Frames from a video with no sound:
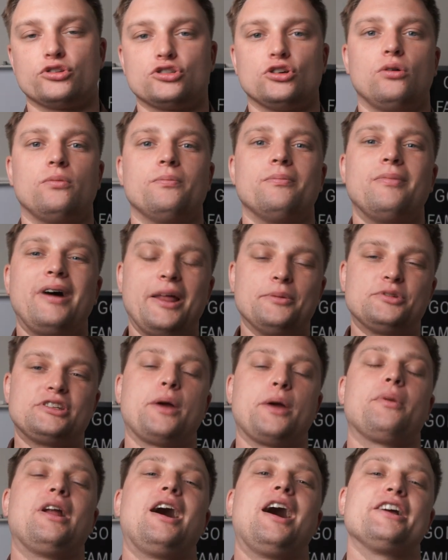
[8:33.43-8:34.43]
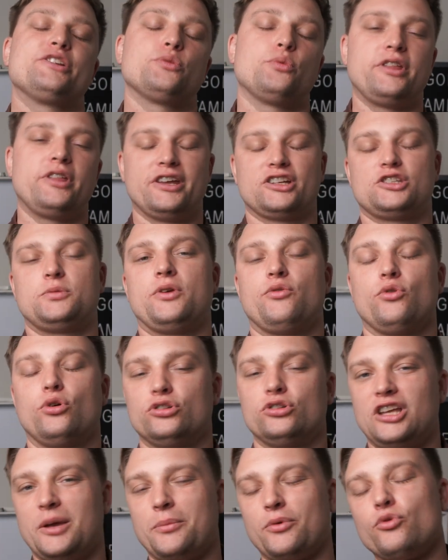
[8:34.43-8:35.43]
So my name is Cameron Hodge, I'm with eXp
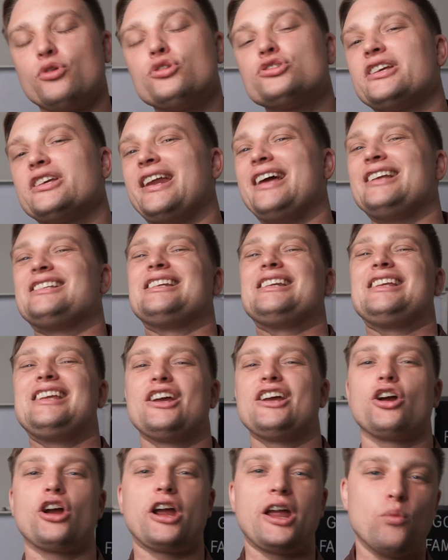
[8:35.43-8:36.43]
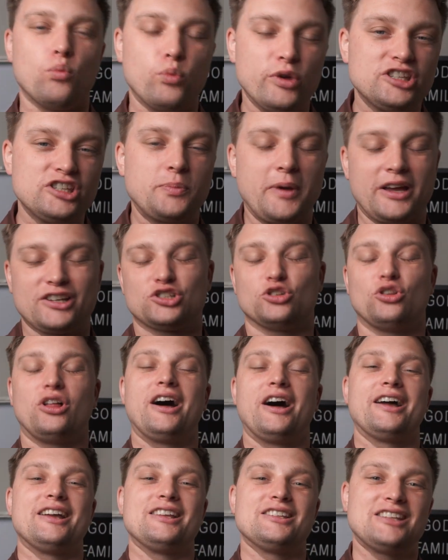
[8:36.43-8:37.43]
Realty. I'm a real estate agent here, and we
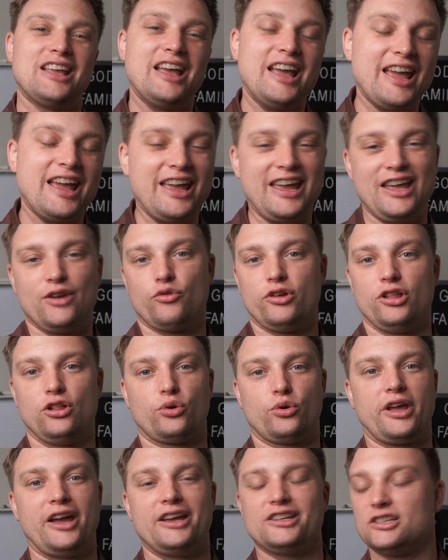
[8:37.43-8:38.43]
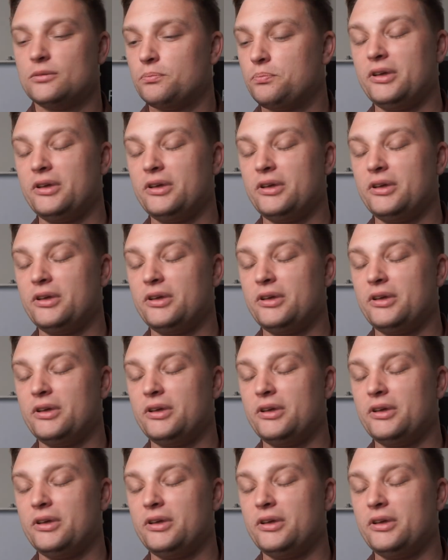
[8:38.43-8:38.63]
specialize in relocation.